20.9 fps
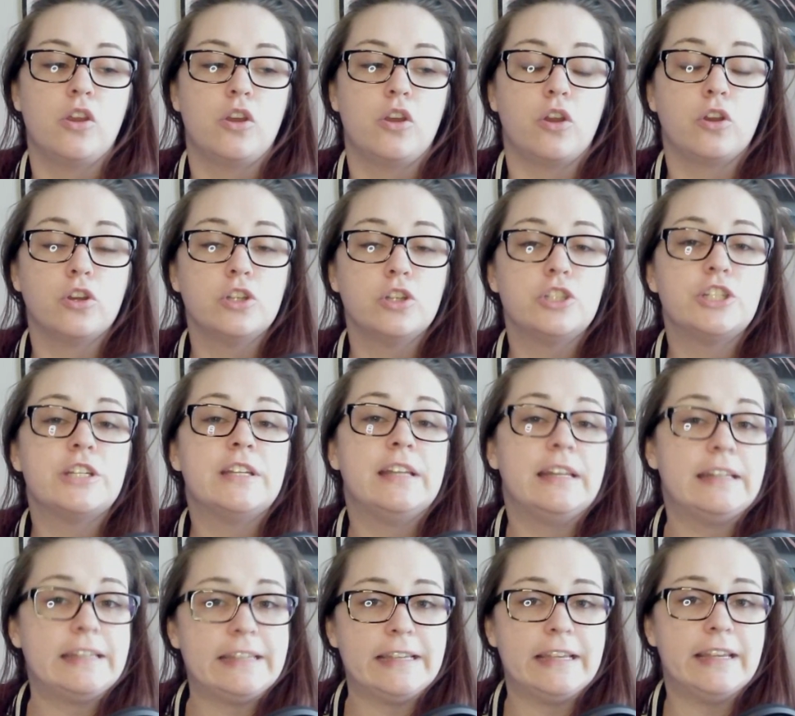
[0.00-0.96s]
urgent
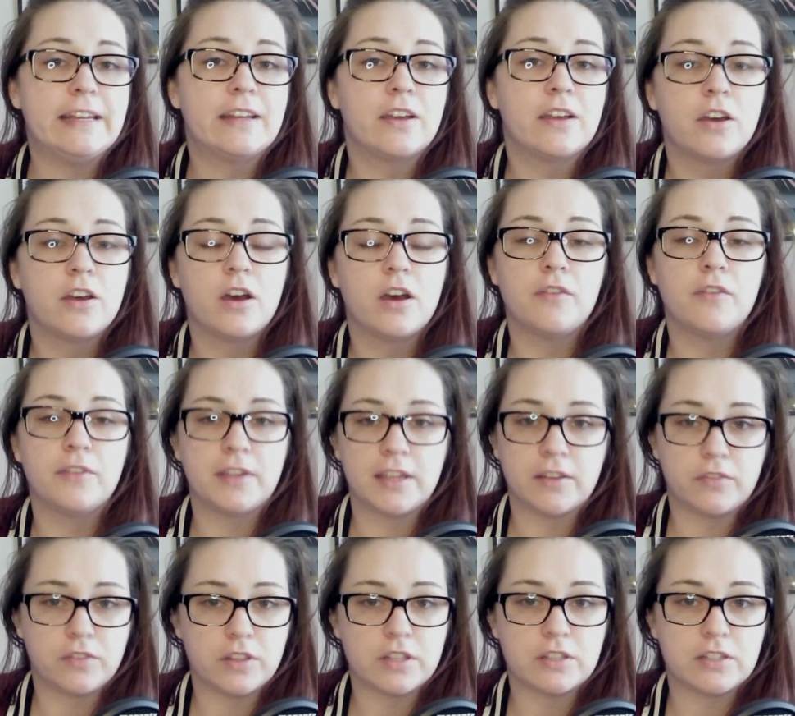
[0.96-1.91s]
need of a
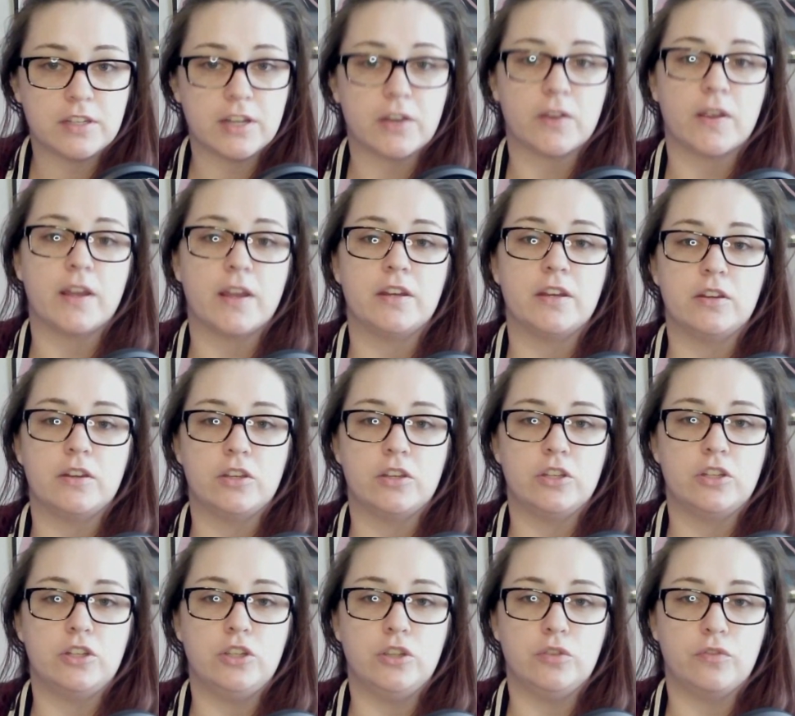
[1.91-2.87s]
gift this year and
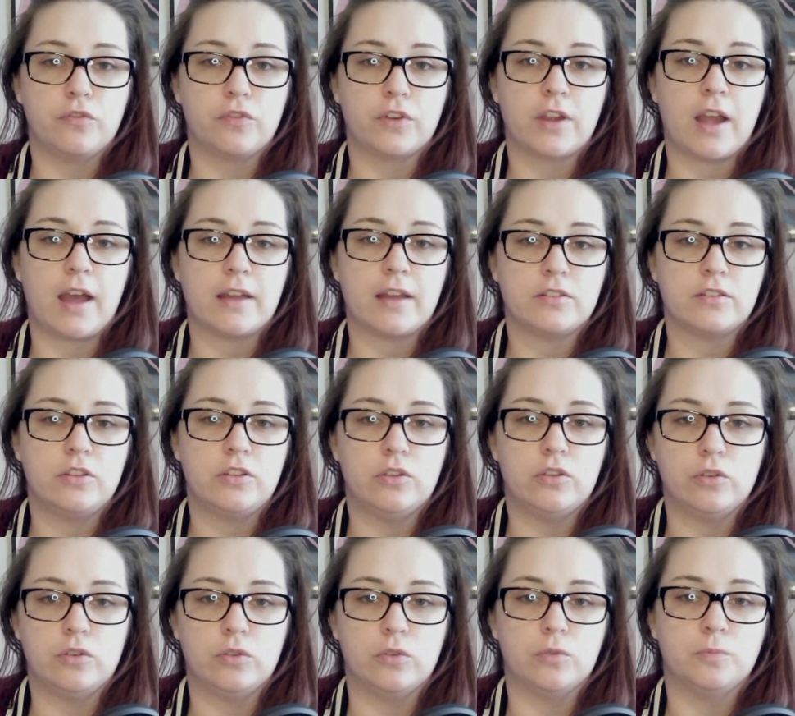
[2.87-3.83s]
you forgot
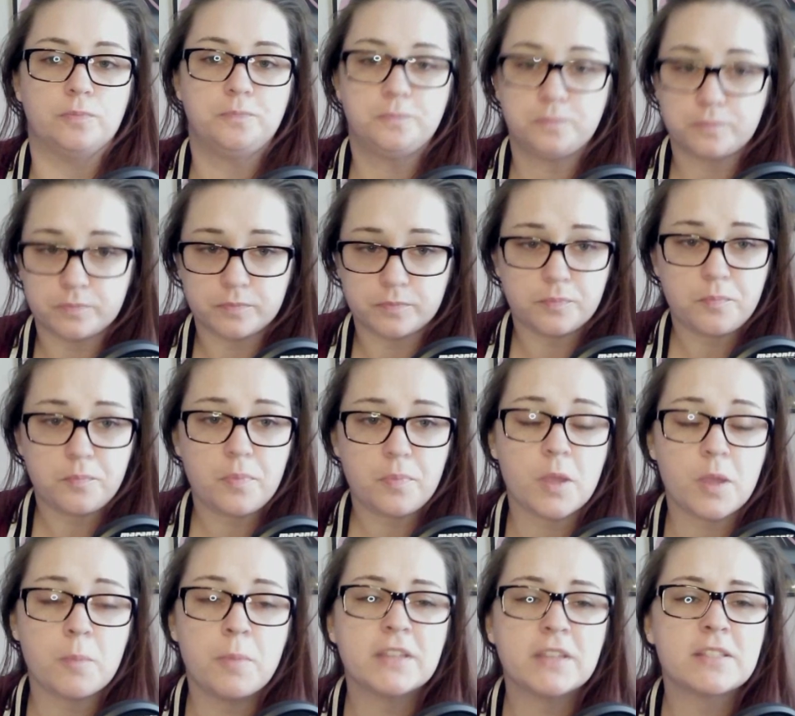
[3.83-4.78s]
to
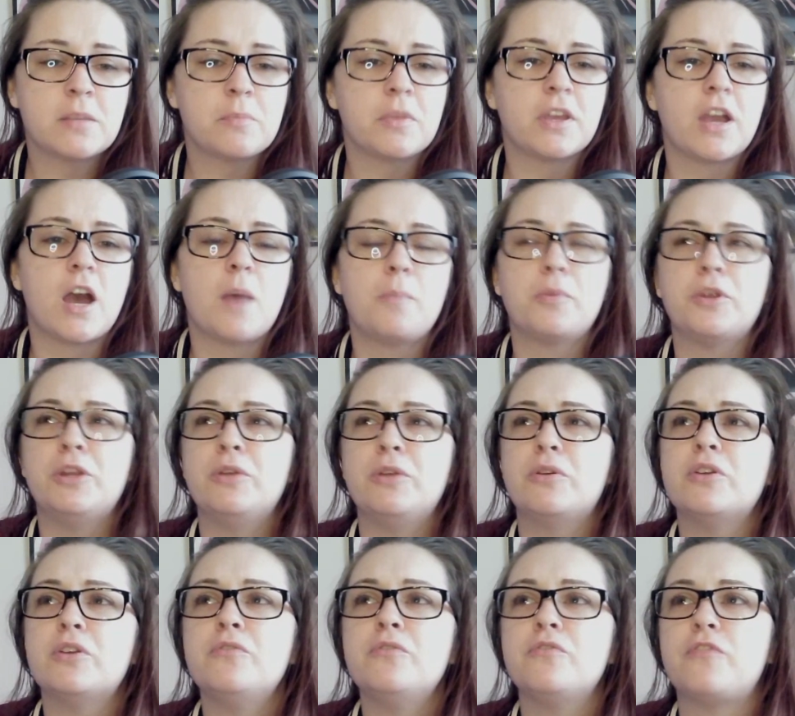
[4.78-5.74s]
pick something up, or you
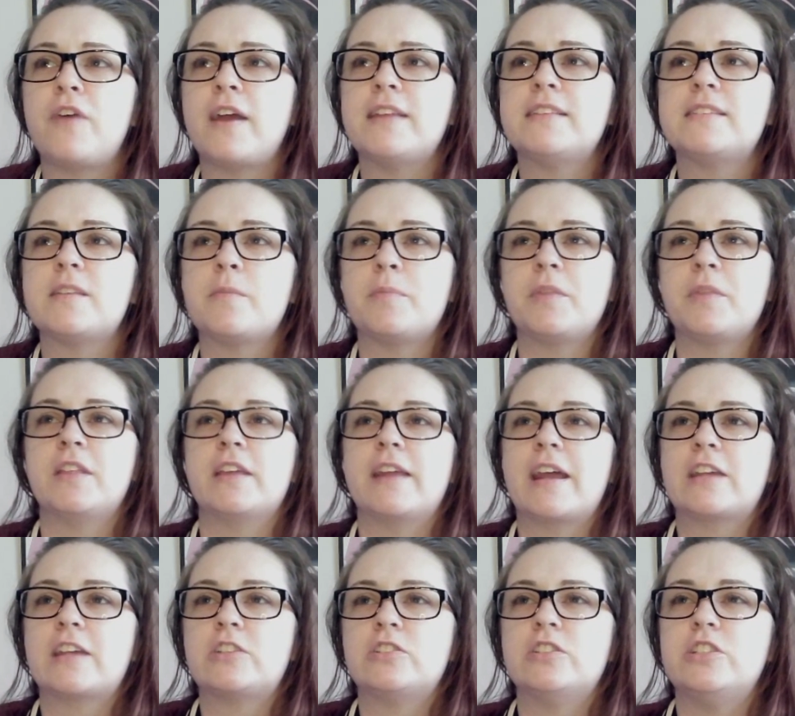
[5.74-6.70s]
couldn't find something that
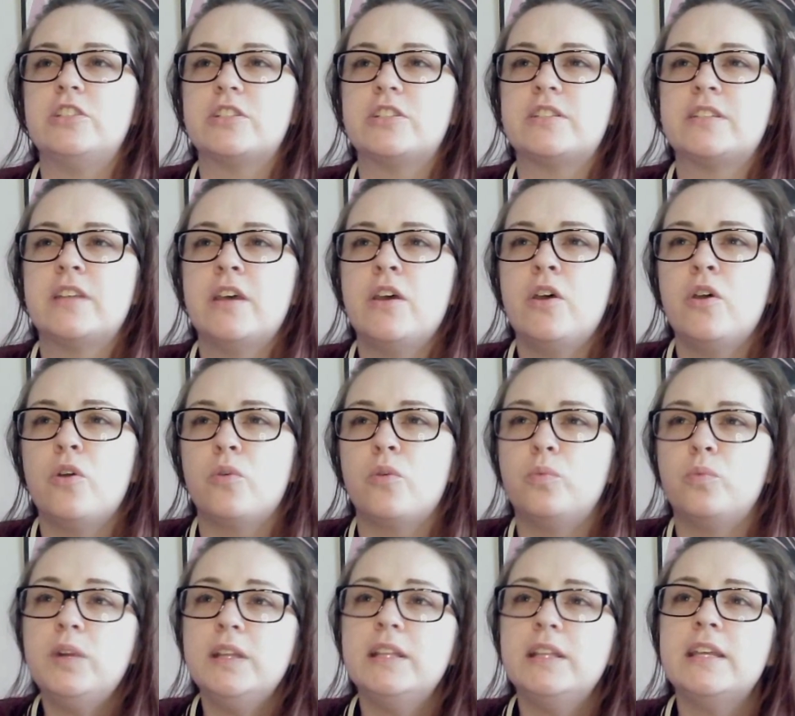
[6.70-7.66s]
actually just
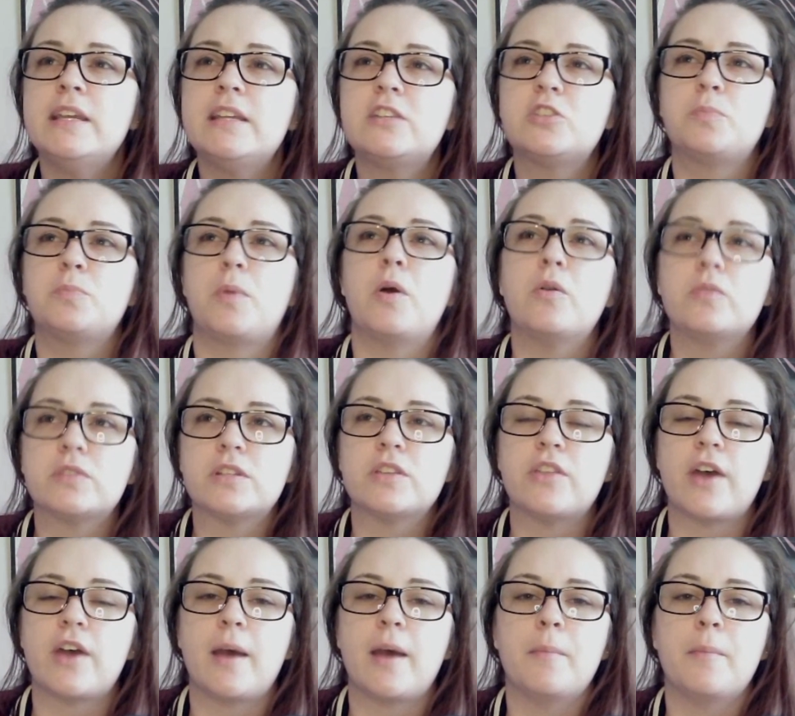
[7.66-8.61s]
really spoke to
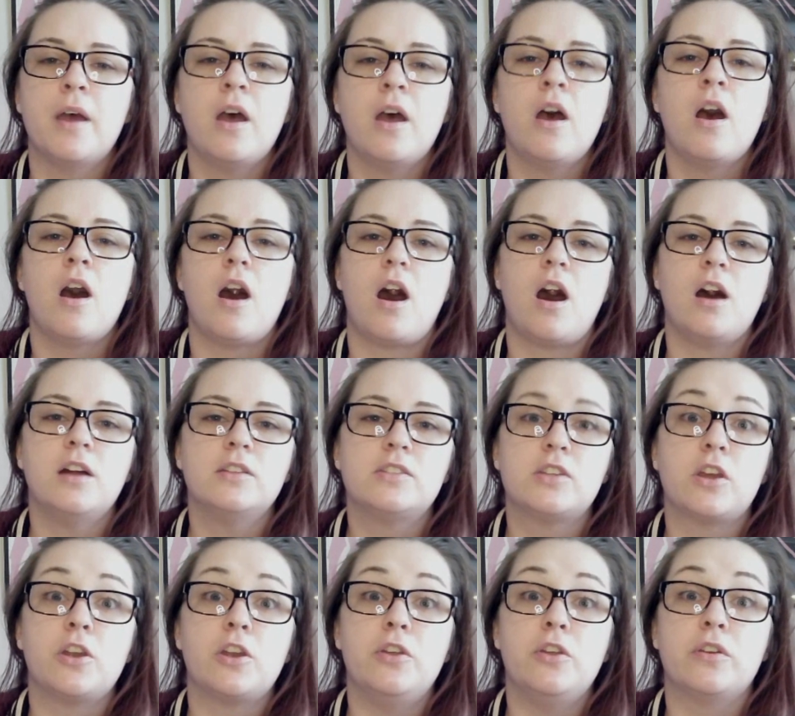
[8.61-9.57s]
them. Odds
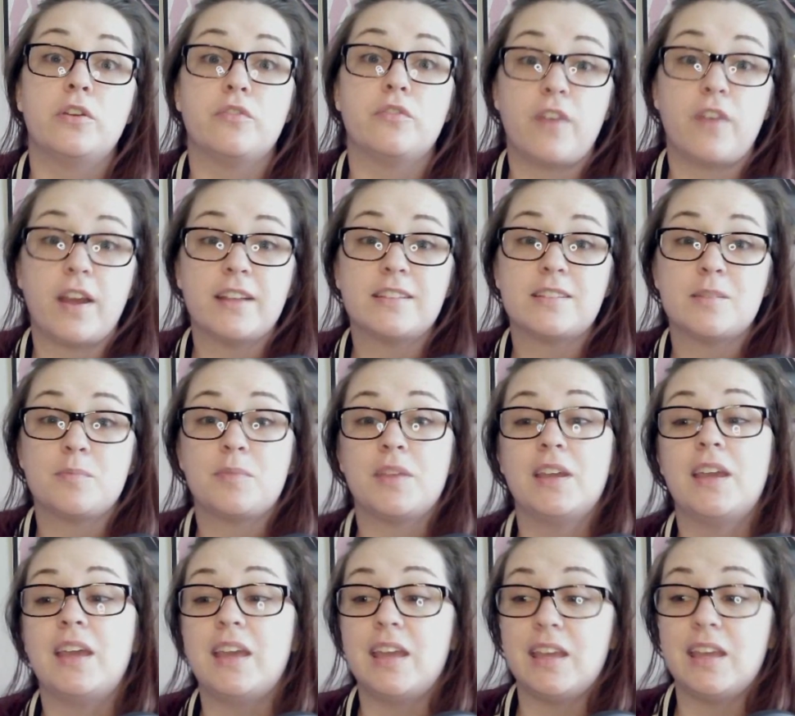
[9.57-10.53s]
are you can find
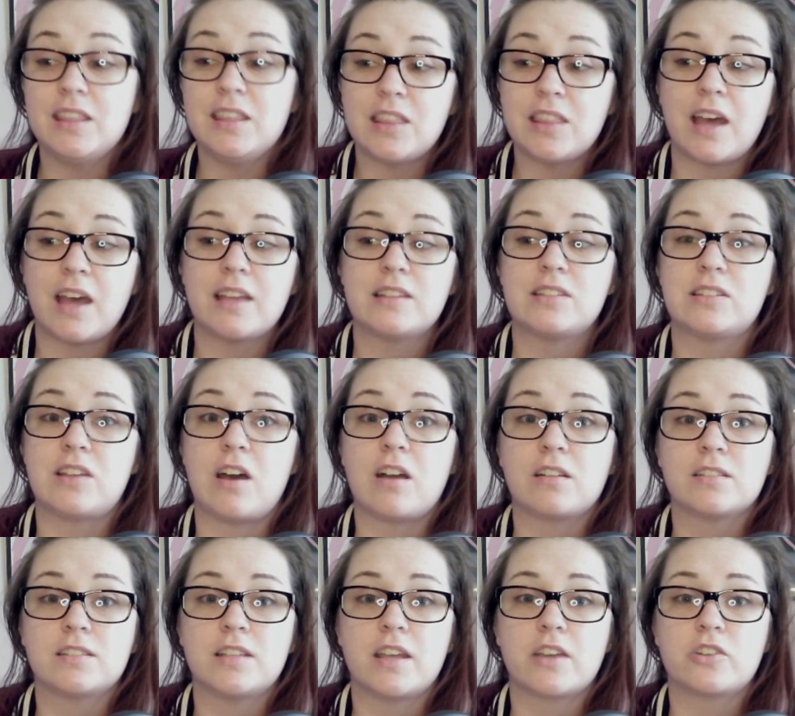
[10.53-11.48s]
something in that
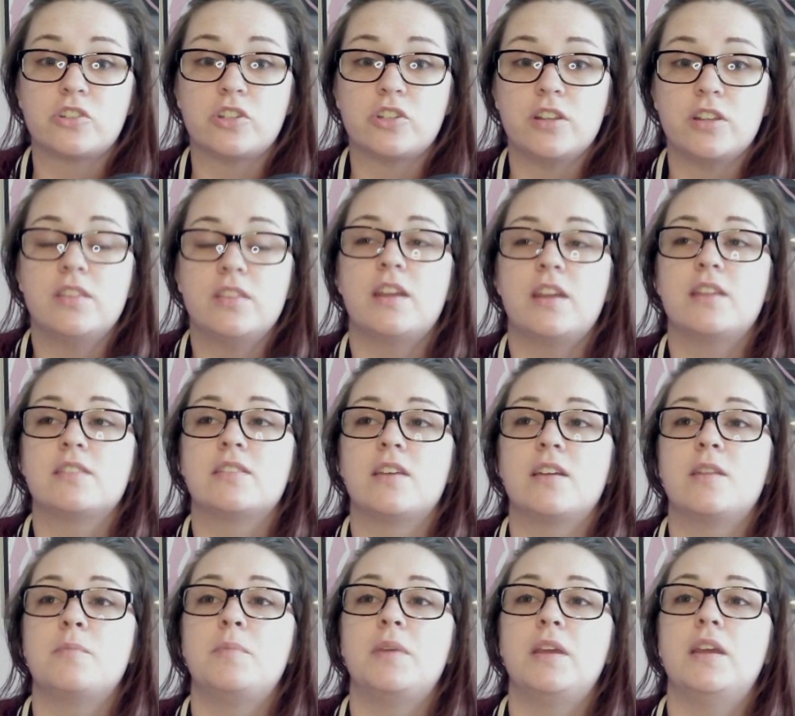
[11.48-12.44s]
sock section that is going
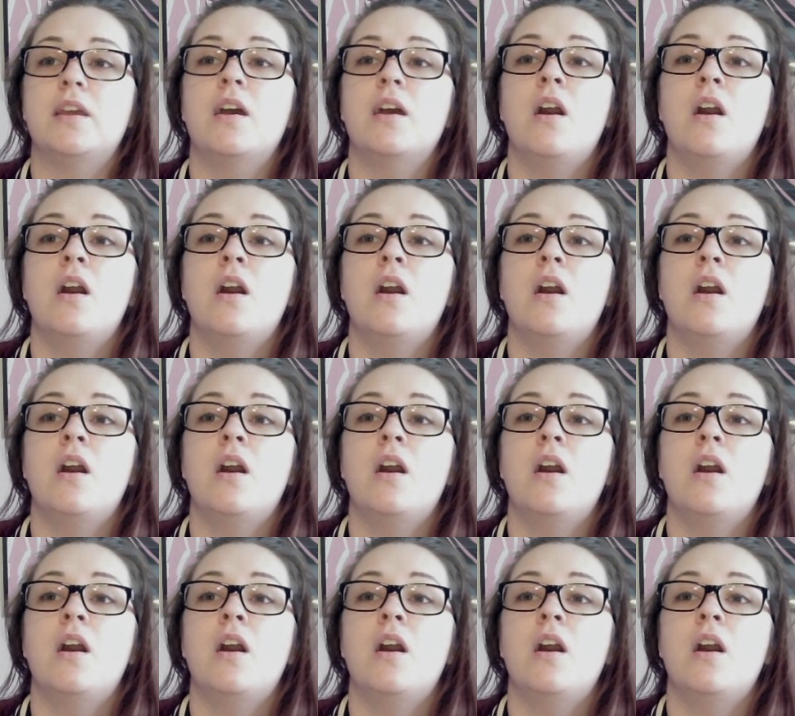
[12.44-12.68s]
to be